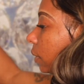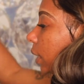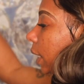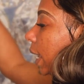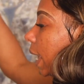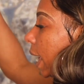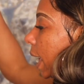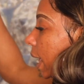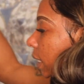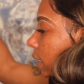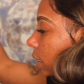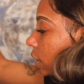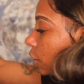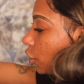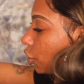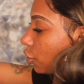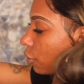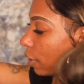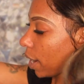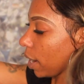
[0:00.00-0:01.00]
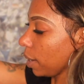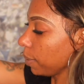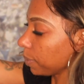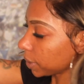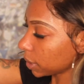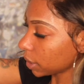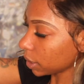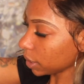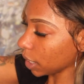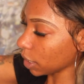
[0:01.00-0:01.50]
It has the
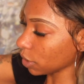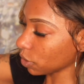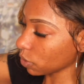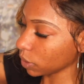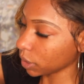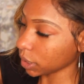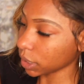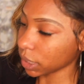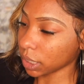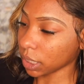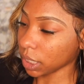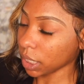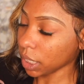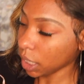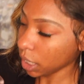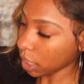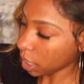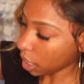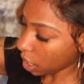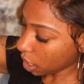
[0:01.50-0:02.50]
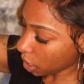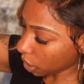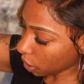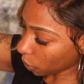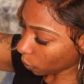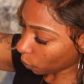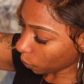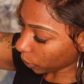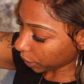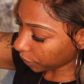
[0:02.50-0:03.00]
straps, as you can see,
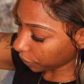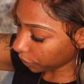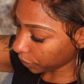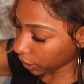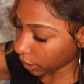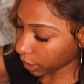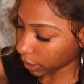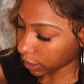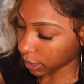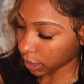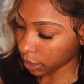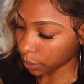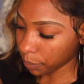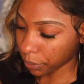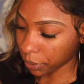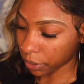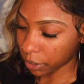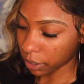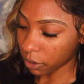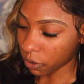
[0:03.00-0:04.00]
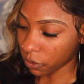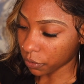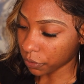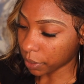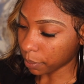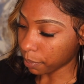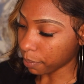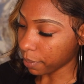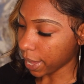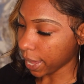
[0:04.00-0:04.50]
with the zipper on
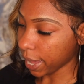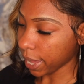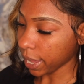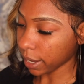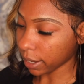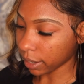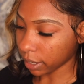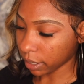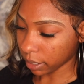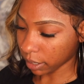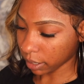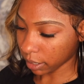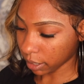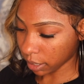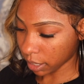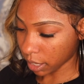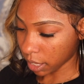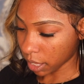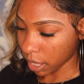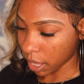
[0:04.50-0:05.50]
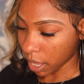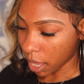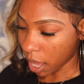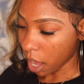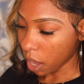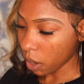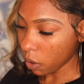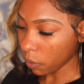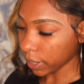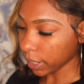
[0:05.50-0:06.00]
the back.
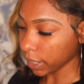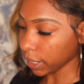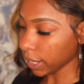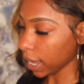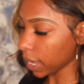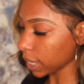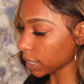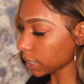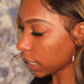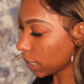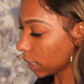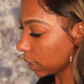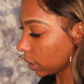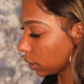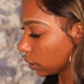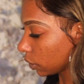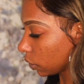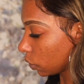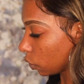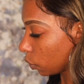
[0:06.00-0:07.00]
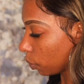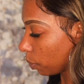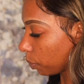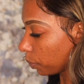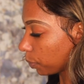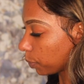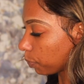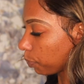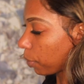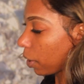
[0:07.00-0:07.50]
Oh, and it has like a little
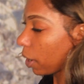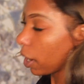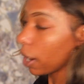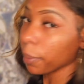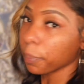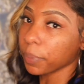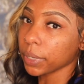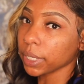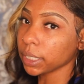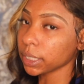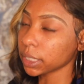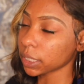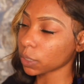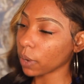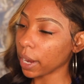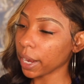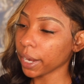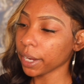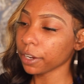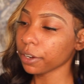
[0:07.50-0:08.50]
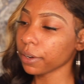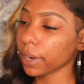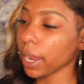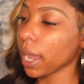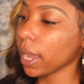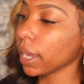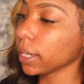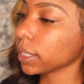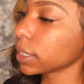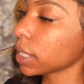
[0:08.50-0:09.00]
piece right here,
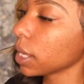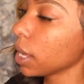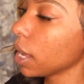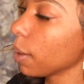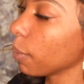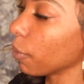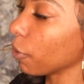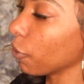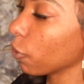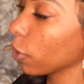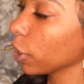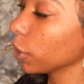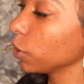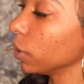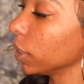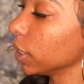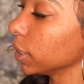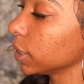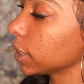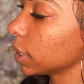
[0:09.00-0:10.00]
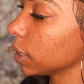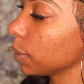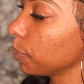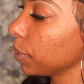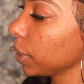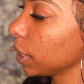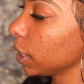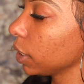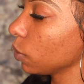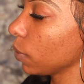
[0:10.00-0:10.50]
guys. Before you unzip
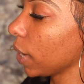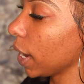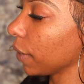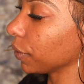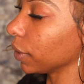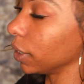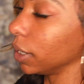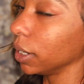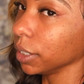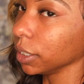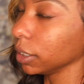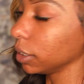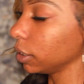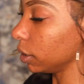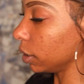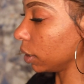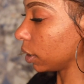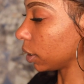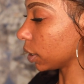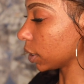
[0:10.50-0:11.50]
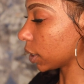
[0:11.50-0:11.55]
it, you have to unhook.